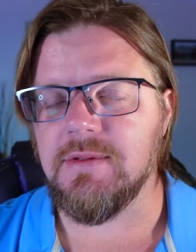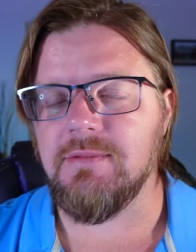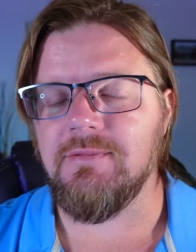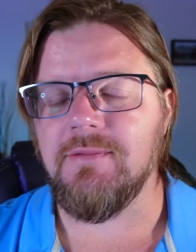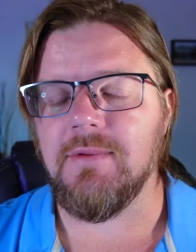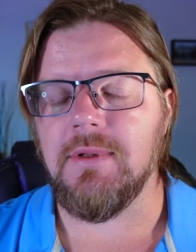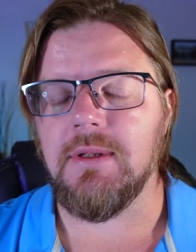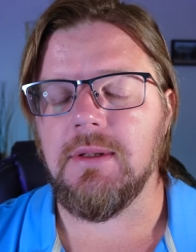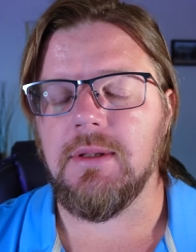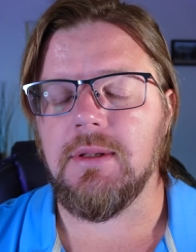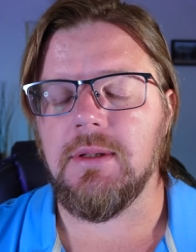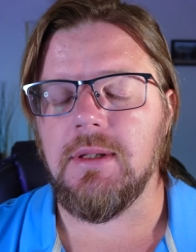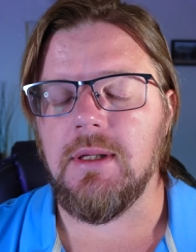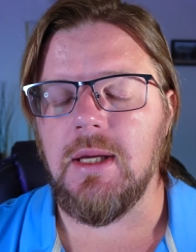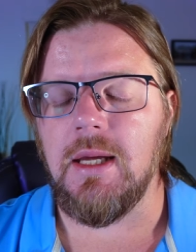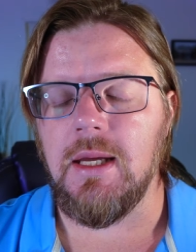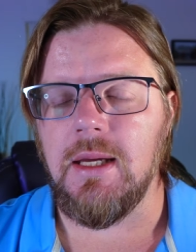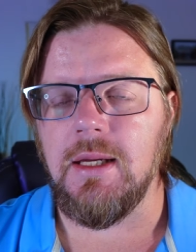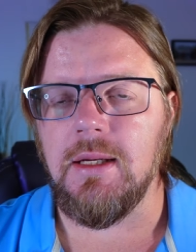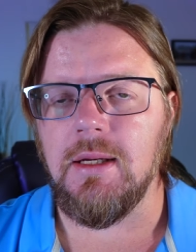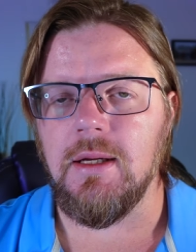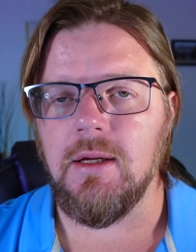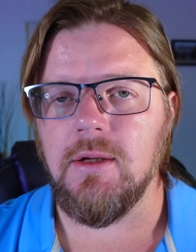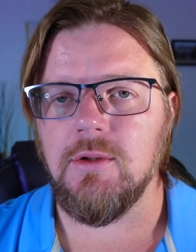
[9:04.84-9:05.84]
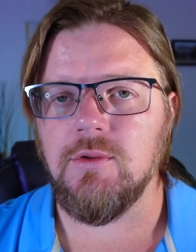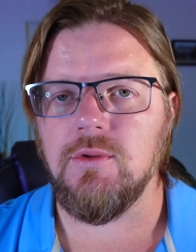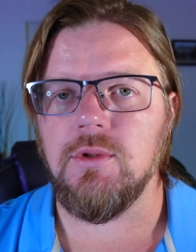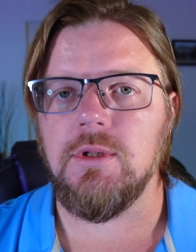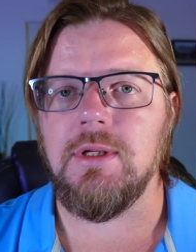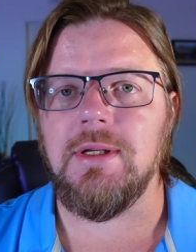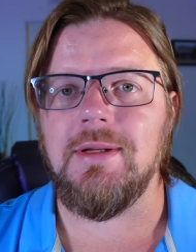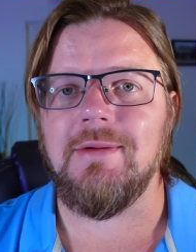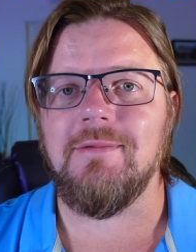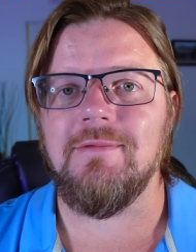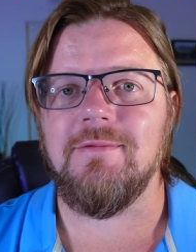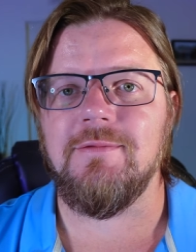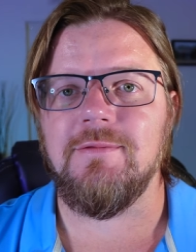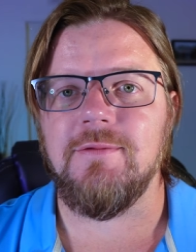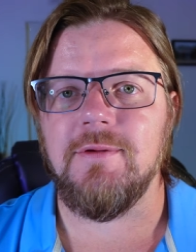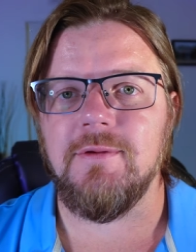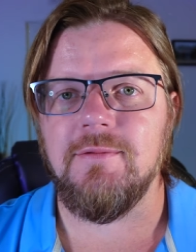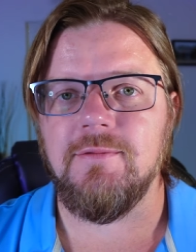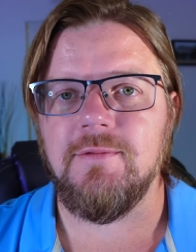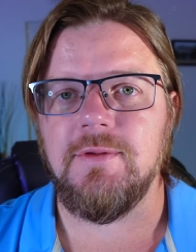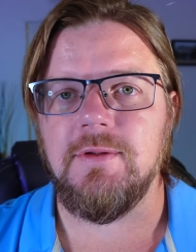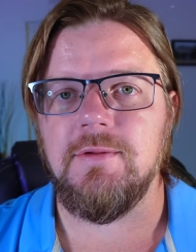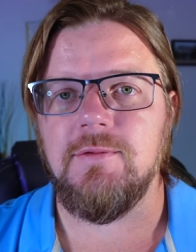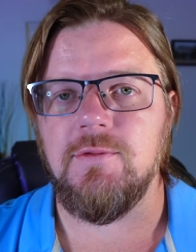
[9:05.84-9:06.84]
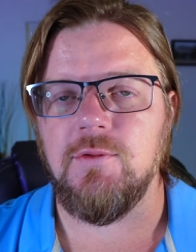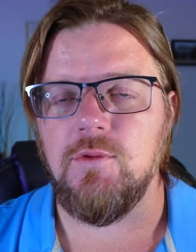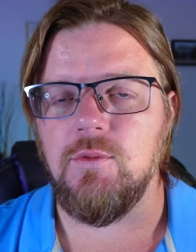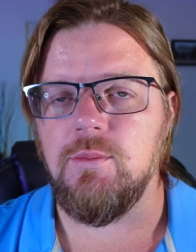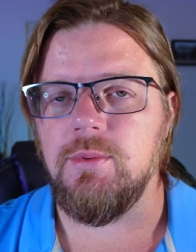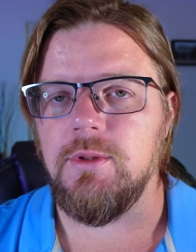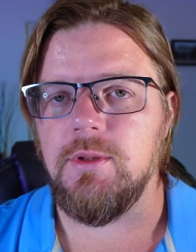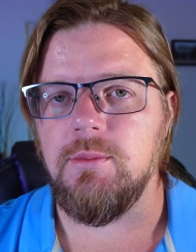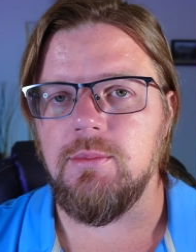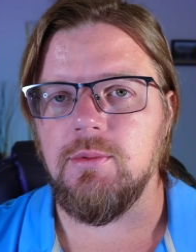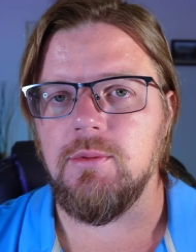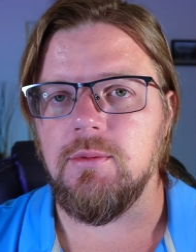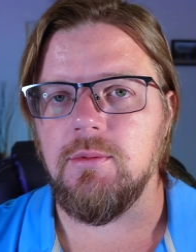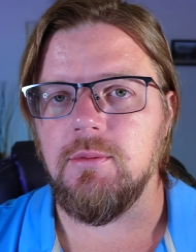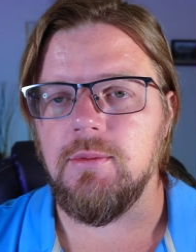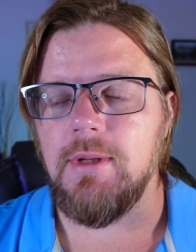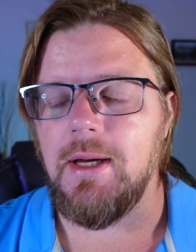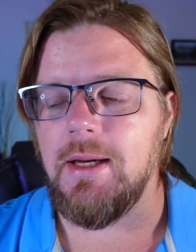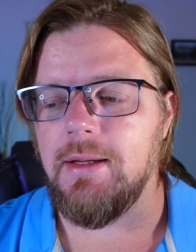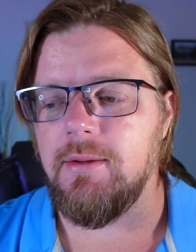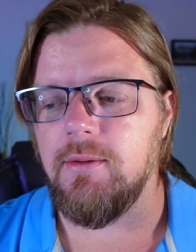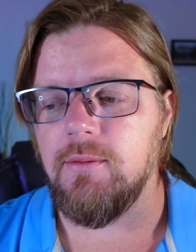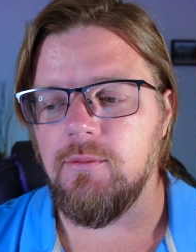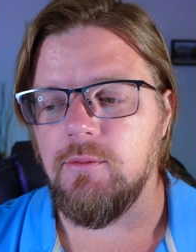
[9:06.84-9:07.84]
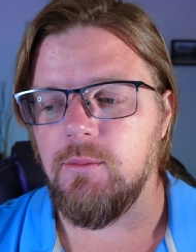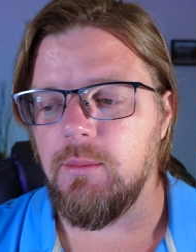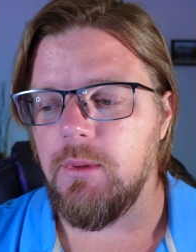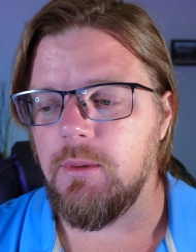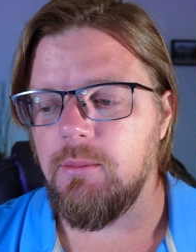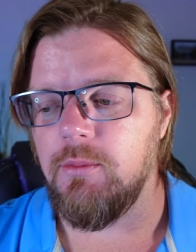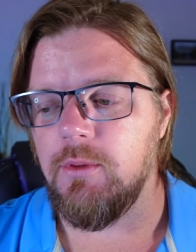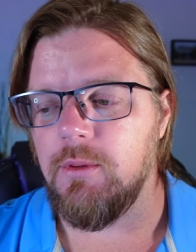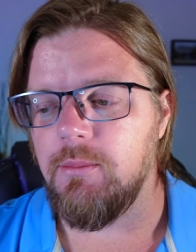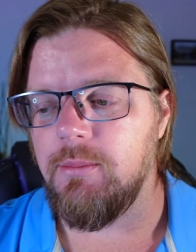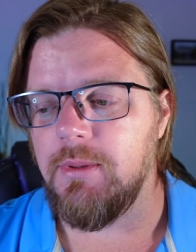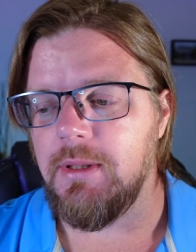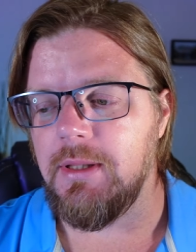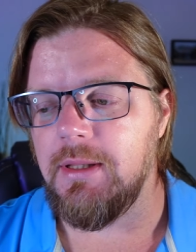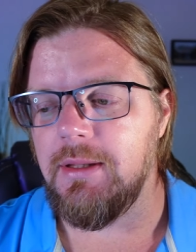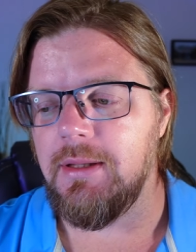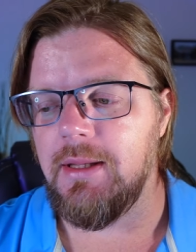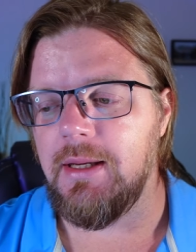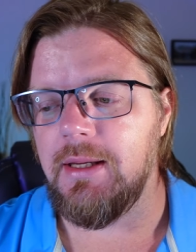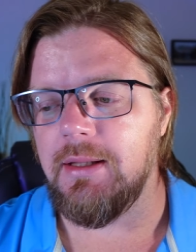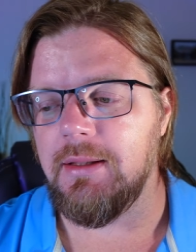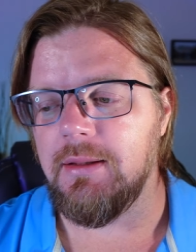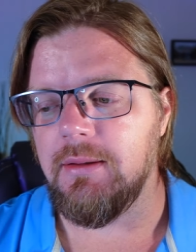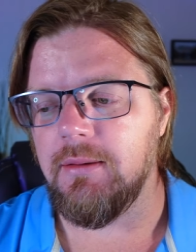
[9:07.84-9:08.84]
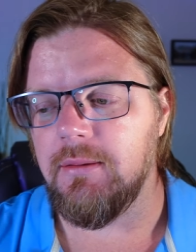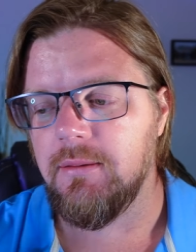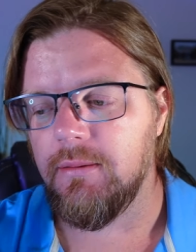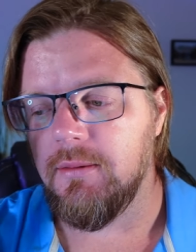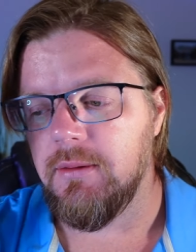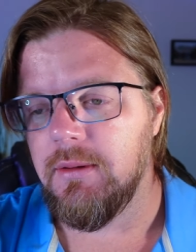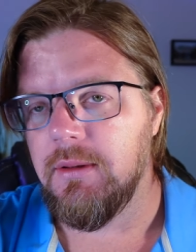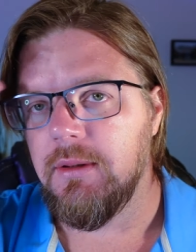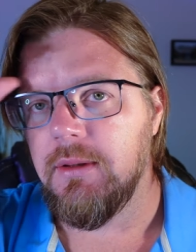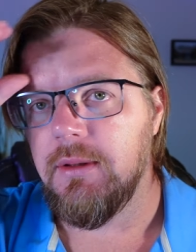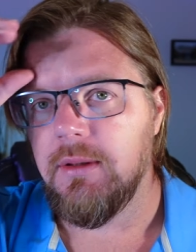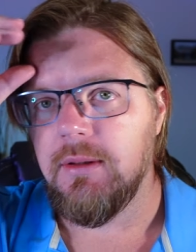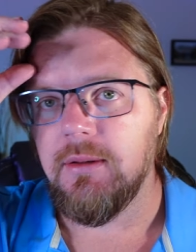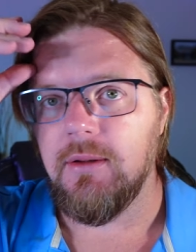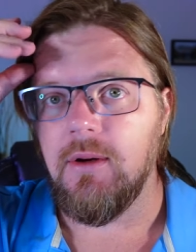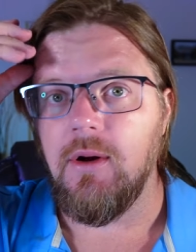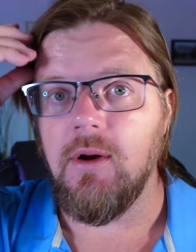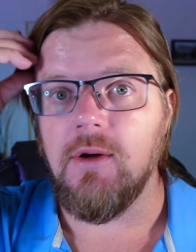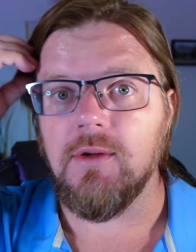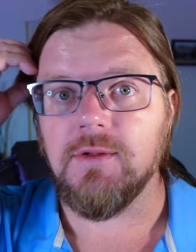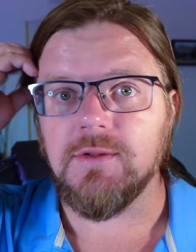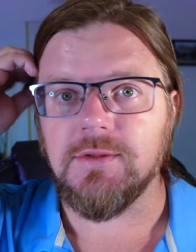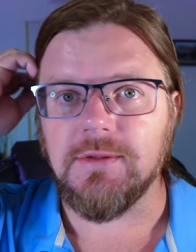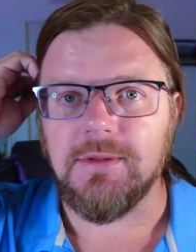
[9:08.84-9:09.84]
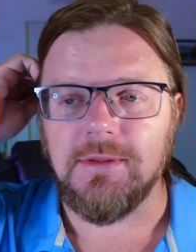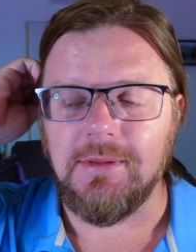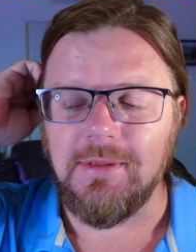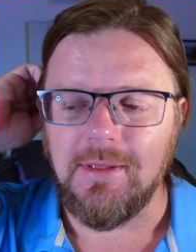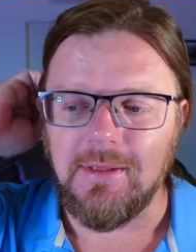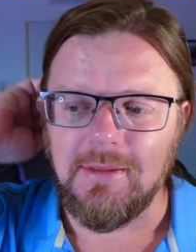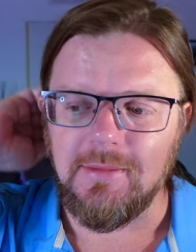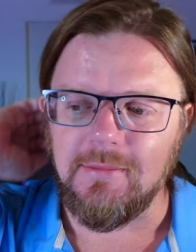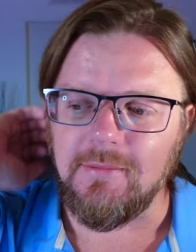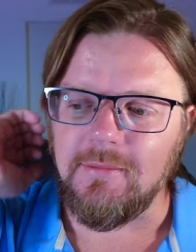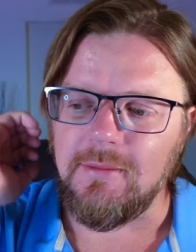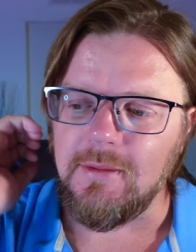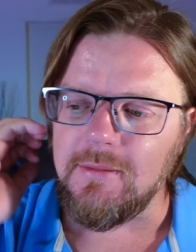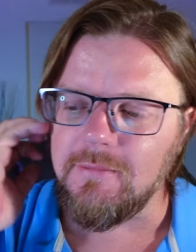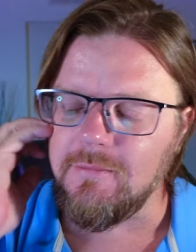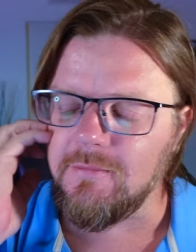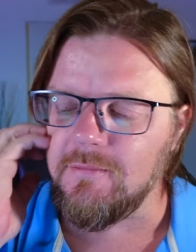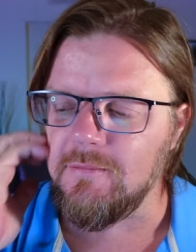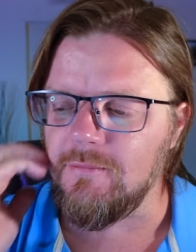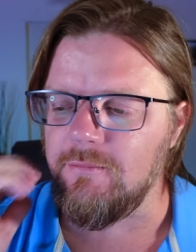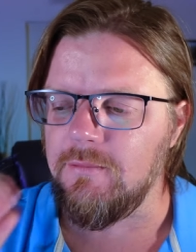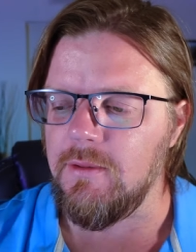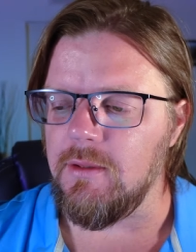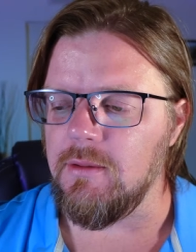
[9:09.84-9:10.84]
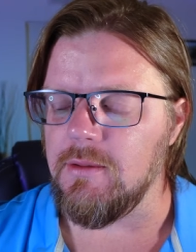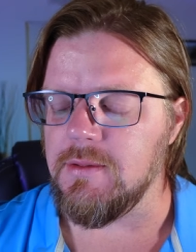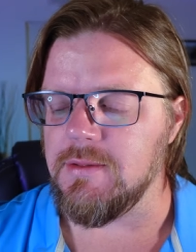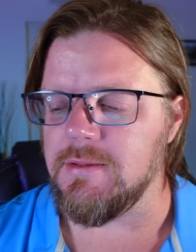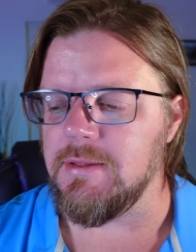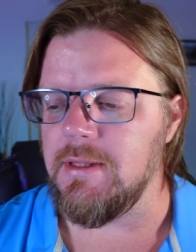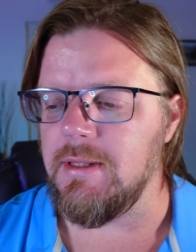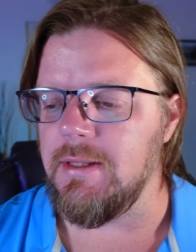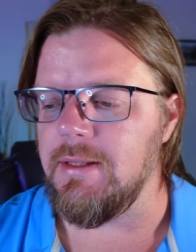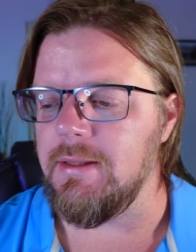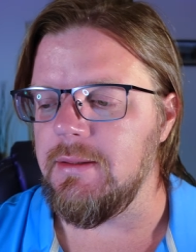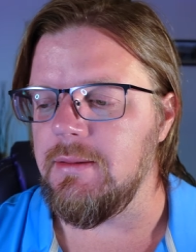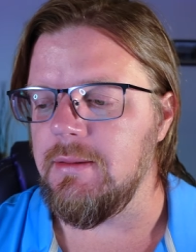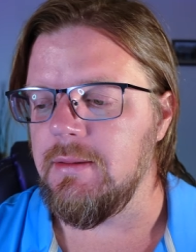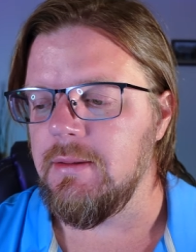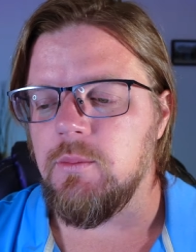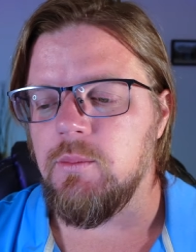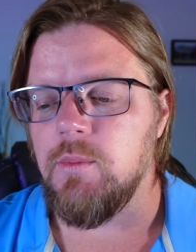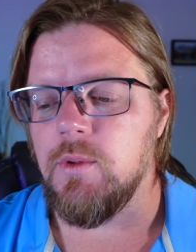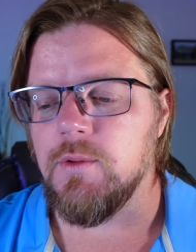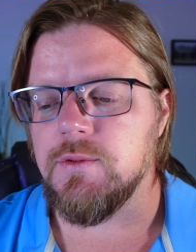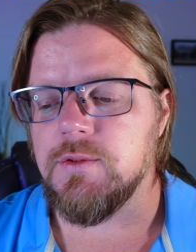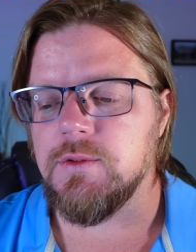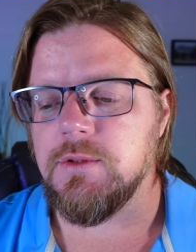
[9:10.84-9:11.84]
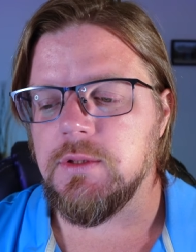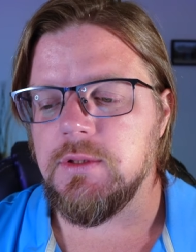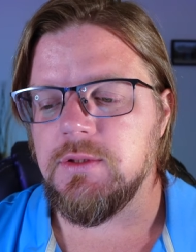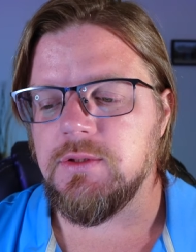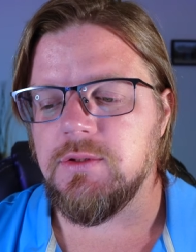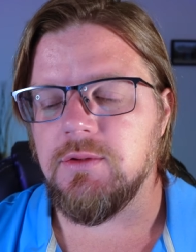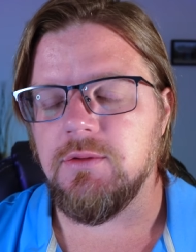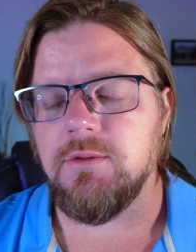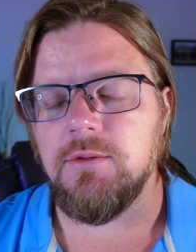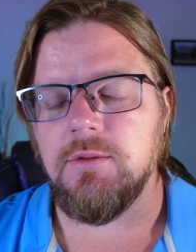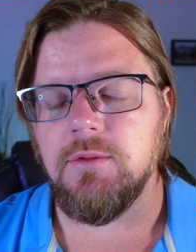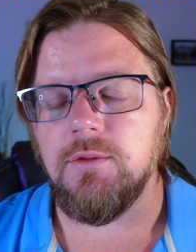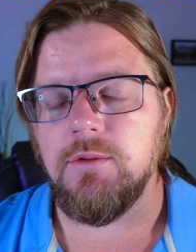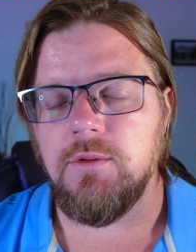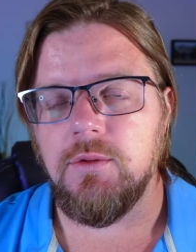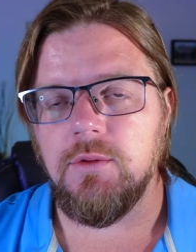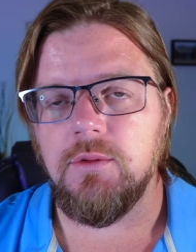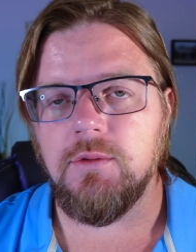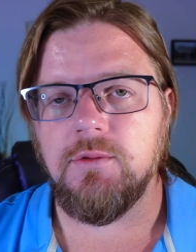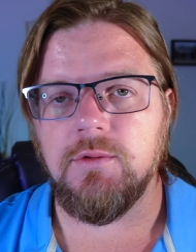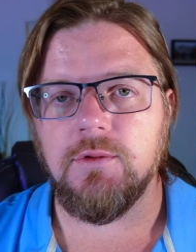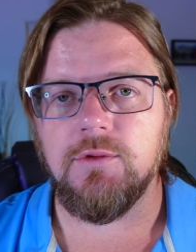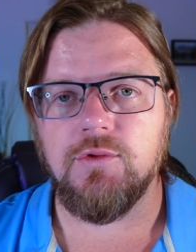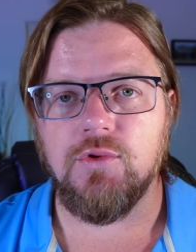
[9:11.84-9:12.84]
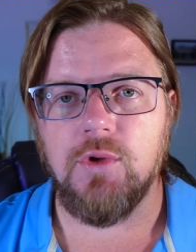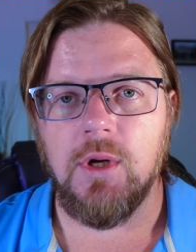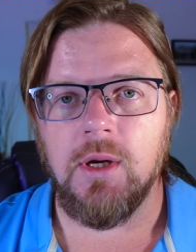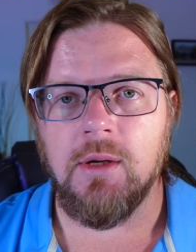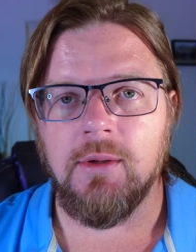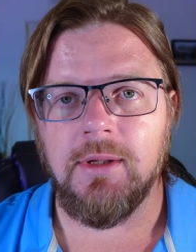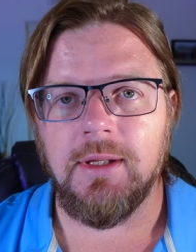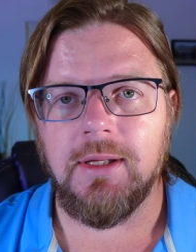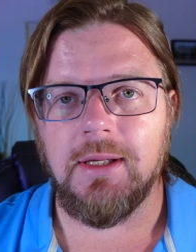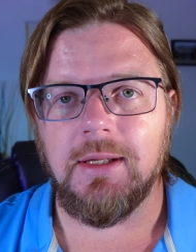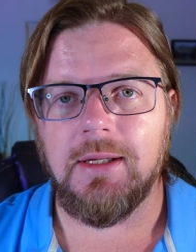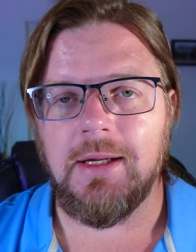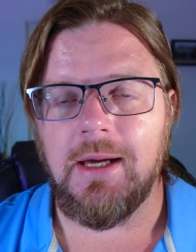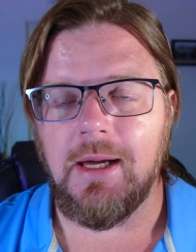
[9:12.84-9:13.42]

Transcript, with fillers: of 852 people. I don't remember it being that costly. That that's very sad. Mostly to, due to drowning and